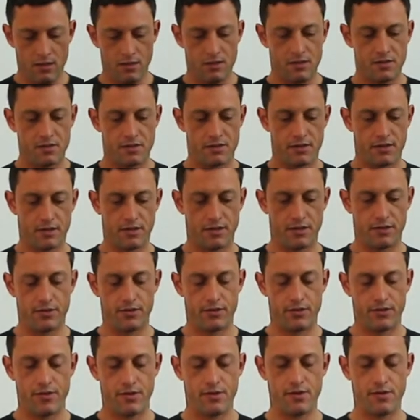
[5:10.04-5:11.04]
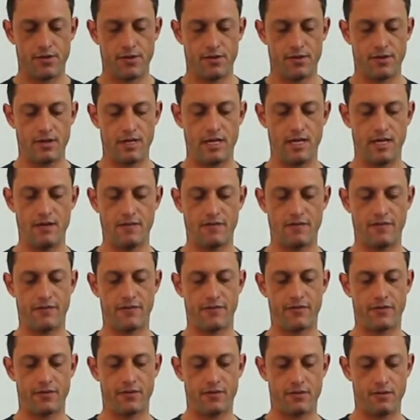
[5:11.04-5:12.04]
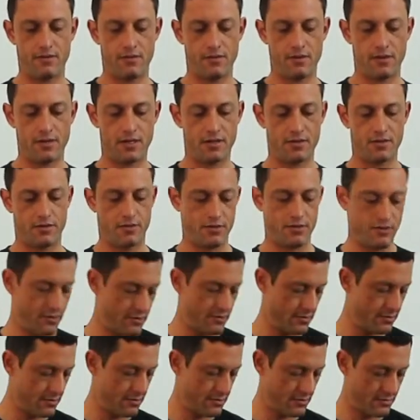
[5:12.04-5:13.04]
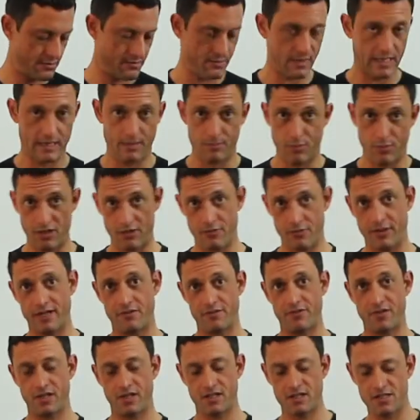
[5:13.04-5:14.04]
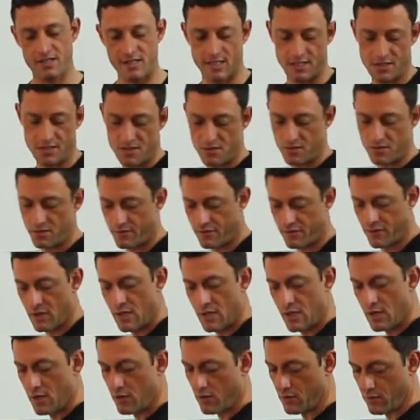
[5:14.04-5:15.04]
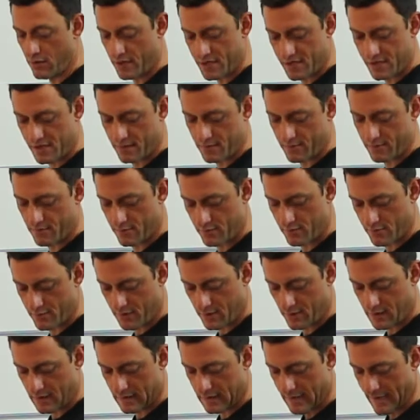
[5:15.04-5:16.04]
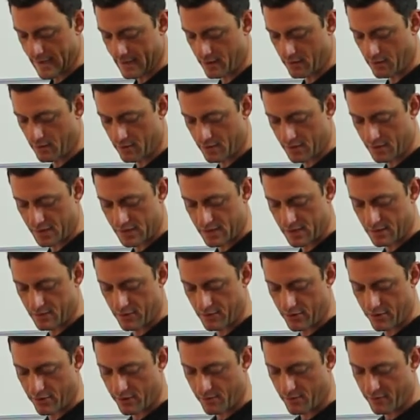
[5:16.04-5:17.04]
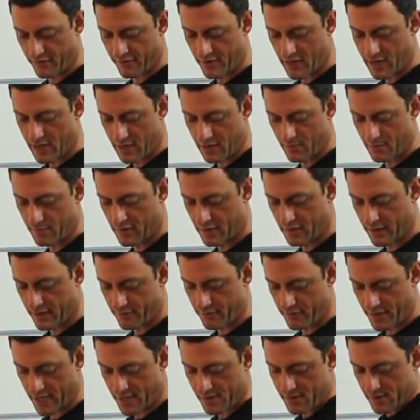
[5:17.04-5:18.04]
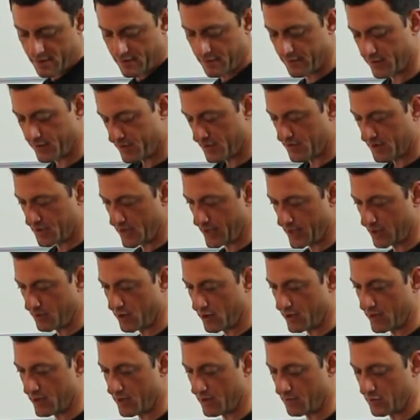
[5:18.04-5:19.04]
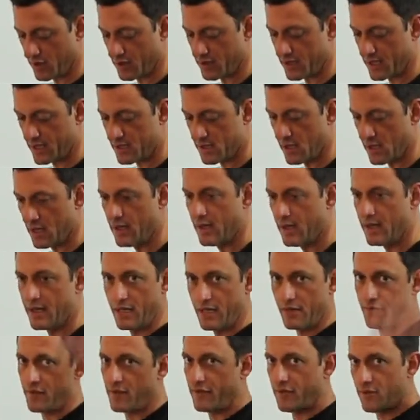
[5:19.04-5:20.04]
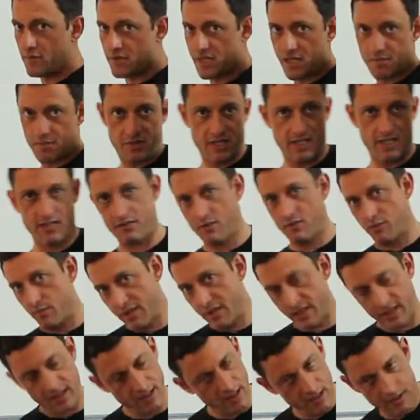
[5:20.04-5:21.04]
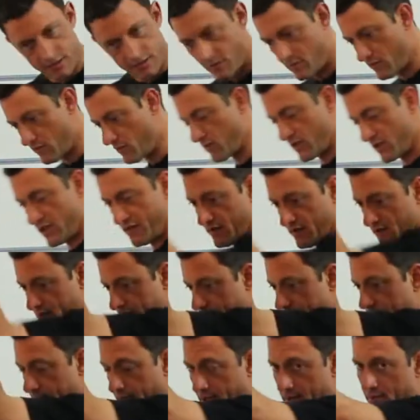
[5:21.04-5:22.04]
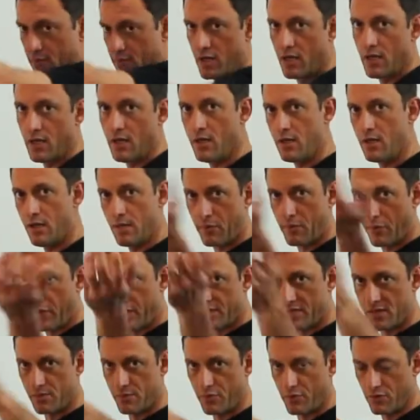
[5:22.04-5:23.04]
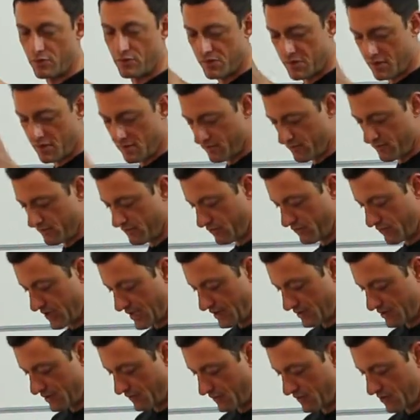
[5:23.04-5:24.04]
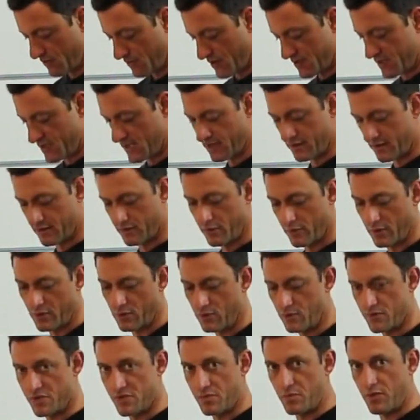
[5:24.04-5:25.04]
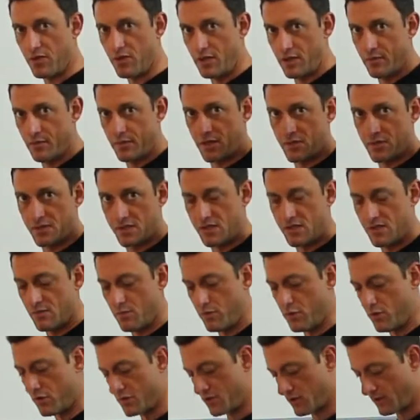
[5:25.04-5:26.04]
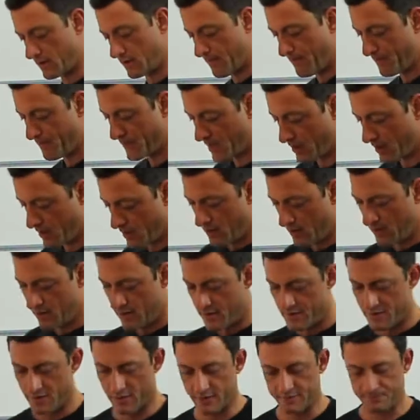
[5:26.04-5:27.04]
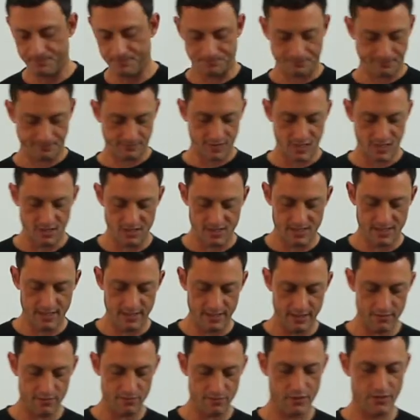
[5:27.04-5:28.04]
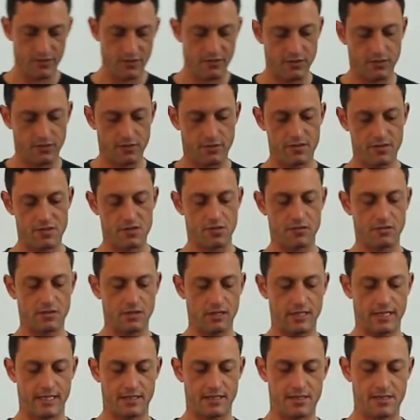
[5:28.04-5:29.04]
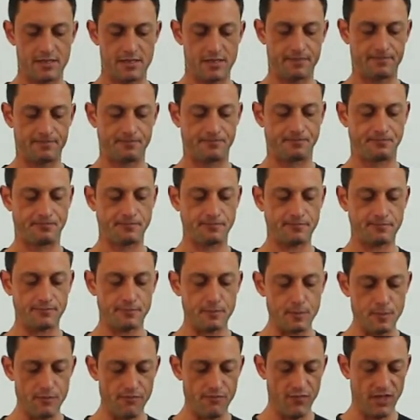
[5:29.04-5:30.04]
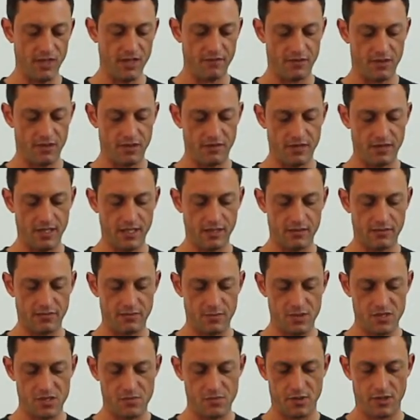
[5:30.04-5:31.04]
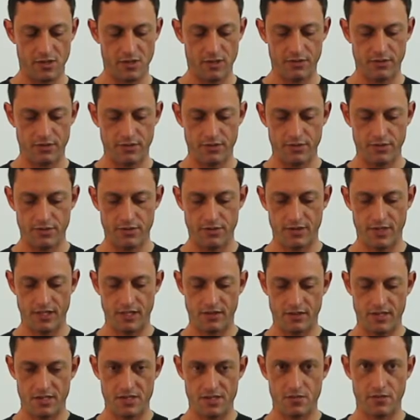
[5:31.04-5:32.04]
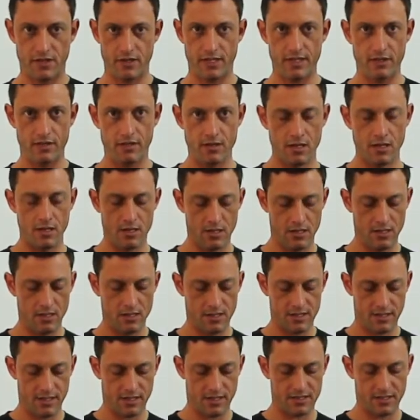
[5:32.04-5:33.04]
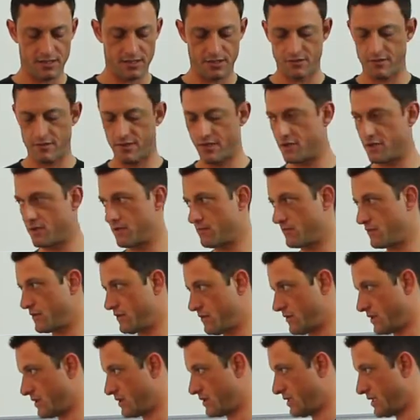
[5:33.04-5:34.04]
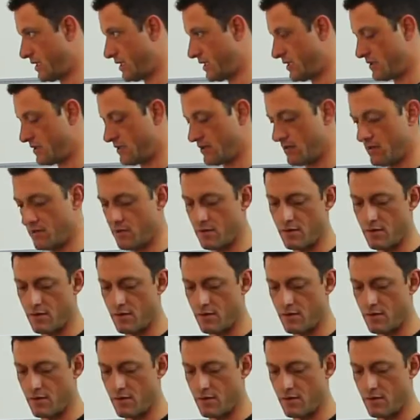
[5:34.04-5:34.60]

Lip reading: So if I turn, and by the way, everything starts off, or is it analysed in the term of arm at rest. So if I just hang my arm like this, even if it was up here or back here or whatever, the same principles relative to my centre will always apply because it's a ball joint. So I'll start with the horizontal axis. If I think of my spine turning this way, in exaggeration I'm doing this,